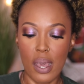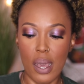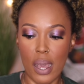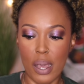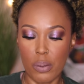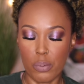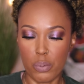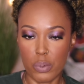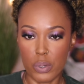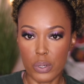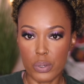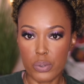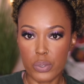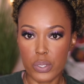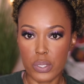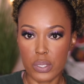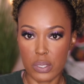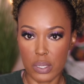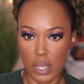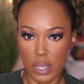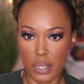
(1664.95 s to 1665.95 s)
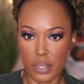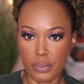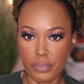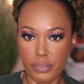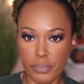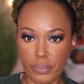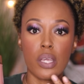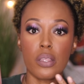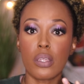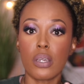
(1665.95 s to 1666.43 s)
I will say
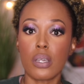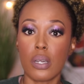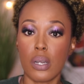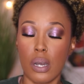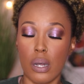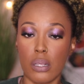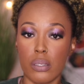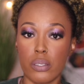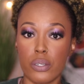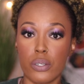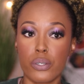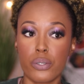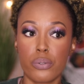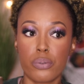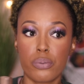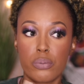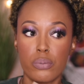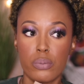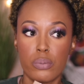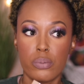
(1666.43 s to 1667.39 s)
the color